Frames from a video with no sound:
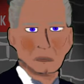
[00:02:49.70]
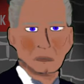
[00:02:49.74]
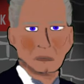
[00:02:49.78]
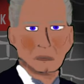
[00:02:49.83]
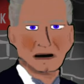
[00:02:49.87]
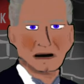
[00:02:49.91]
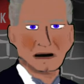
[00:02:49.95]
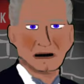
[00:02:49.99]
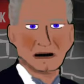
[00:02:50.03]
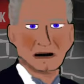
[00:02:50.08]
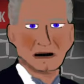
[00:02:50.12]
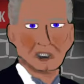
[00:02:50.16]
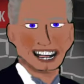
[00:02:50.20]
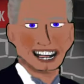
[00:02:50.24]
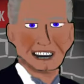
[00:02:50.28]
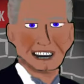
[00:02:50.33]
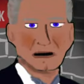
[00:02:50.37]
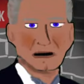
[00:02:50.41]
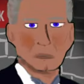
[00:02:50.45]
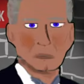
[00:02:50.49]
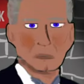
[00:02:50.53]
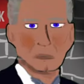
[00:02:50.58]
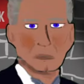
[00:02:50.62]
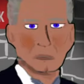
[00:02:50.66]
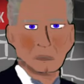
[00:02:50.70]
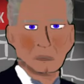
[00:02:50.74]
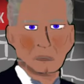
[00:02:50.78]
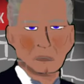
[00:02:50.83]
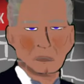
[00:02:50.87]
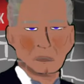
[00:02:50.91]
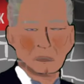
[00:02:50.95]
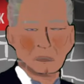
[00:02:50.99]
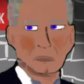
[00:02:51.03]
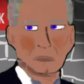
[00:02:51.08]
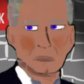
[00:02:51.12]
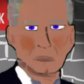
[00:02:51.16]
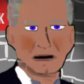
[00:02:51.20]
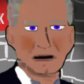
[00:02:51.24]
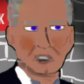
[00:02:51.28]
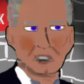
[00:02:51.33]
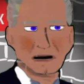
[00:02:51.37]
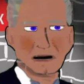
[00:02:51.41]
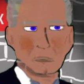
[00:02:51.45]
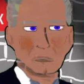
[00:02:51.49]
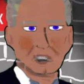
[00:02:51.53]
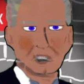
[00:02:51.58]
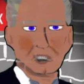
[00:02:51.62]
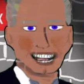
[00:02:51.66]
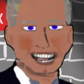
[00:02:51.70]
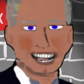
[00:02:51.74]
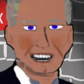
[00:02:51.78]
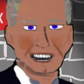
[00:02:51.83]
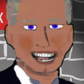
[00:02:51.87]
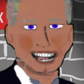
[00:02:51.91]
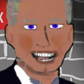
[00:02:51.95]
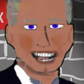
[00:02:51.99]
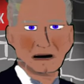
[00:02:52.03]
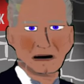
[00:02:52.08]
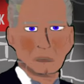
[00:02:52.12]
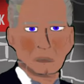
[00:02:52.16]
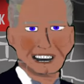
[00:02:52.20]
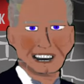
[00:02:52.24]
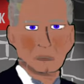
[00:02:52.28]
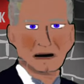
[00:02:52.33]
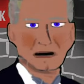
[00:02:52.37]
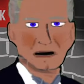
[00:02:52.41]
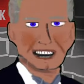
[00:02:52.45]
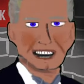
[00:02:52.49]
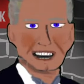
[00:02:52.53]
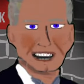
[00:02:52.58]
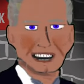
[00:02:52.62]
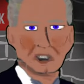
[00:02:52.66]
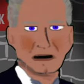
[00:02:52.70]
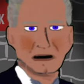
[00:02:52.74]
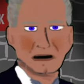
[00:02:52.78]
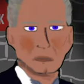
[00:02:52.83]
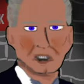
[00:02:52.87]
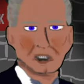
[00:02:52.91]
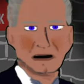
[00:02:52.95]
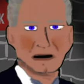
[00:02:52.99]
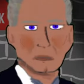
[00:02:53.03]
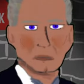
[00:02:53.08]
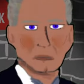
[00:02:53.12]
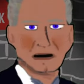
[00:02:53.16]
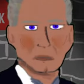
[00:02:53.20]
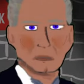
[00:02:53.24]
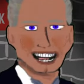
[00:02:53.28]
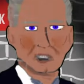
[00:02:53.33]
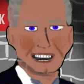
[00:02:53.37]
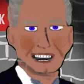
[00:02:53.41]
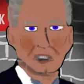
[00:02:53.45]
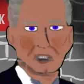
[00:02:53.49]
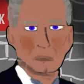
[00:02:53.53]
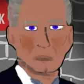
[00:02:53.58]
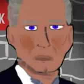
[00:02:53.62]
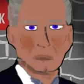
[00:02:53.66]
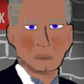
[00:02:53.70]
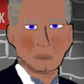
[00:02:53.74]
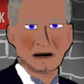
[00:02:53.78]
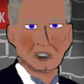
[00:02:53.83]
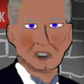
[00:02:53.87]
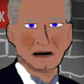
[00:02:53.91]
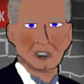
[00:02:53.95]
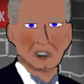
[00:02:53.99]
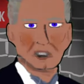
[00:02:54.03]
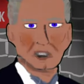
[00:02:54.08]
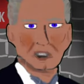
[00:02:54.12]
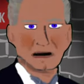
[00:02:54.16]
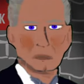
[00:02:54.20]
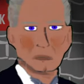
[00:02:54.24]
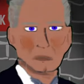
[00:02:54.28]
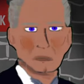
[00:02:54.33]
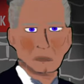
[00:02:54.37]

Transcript: you see, he stole all the land from the Palestinians,